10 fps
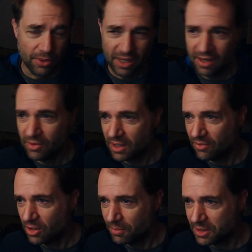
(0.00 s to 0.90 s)
I haven't
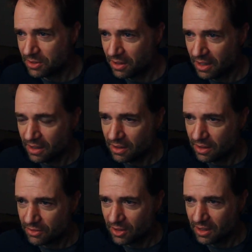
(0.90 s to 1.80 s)
given you much on that.
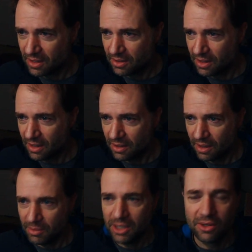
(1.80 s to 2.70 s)
I'll try to get to that. I
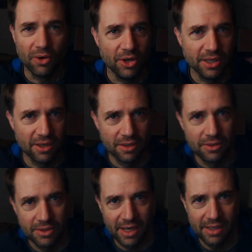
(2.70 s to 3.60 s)
mean, you're going there,
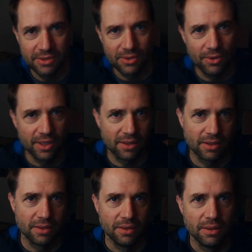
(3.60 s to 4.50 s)
Todd. So like,
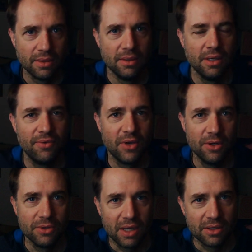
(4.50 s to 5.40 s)
if I
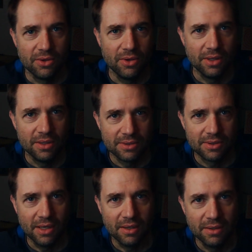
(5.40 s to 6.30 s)
don't get to it in this
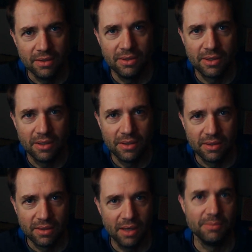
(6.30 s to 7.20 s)
thing, you can.
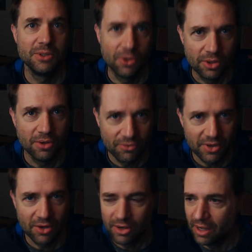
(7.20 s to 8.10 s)
I'm sure you'll
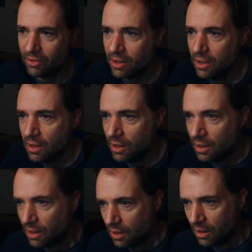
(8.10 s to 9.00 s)
figure it out.
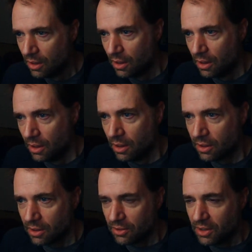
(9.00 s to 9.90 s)

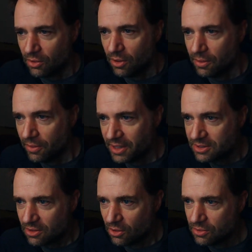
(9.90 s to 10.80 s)
Cathedral. Let's
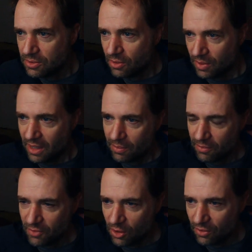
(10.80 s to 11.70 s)
go. Yeah,
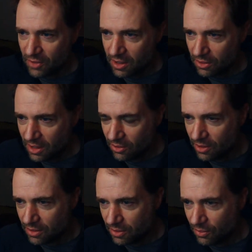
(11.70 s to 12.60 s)
view of the
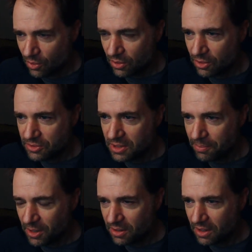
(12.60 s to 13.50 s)
cathedral. We'll go
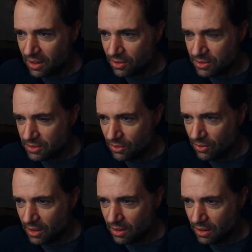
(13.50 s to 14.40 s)
zipping down to
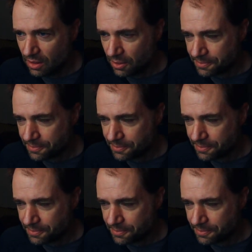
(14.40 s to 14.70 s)
the.